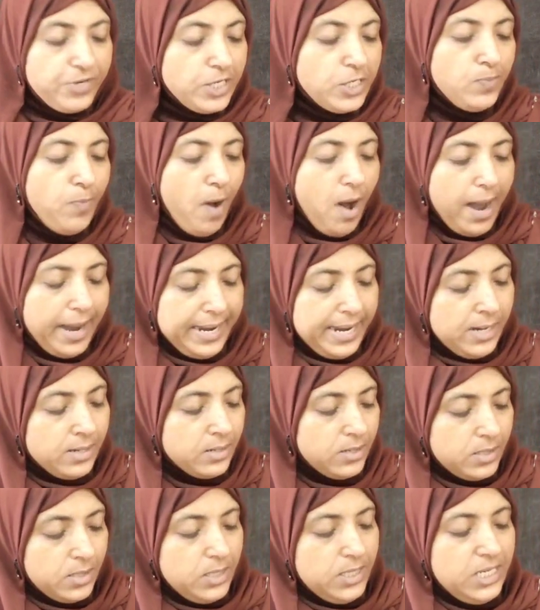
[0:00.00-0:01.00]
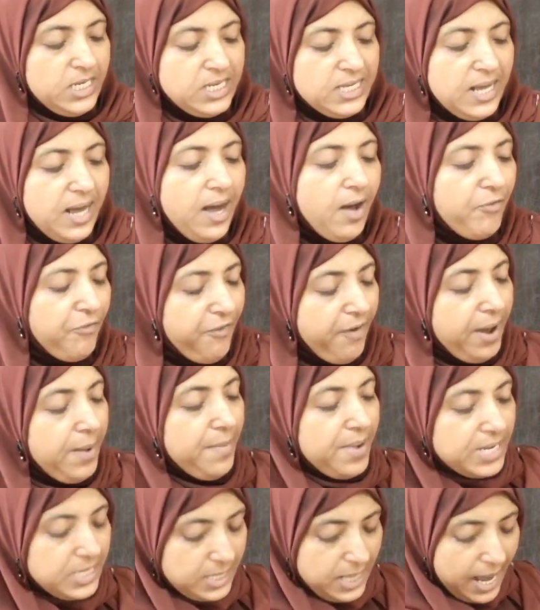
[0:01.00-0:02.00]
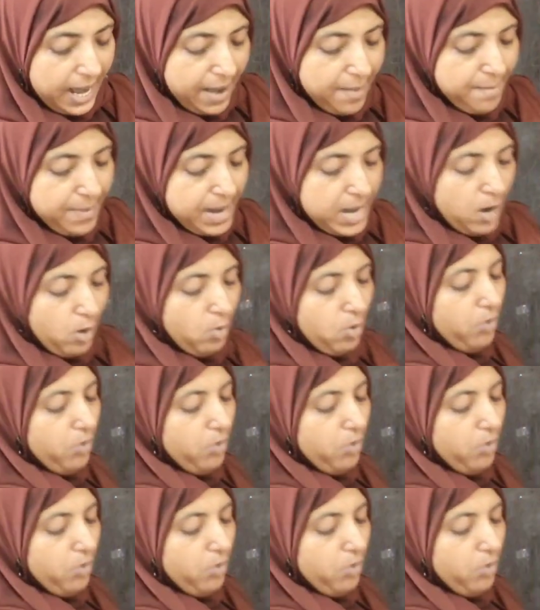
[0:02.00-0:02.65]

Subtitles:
first point, it is the famous empire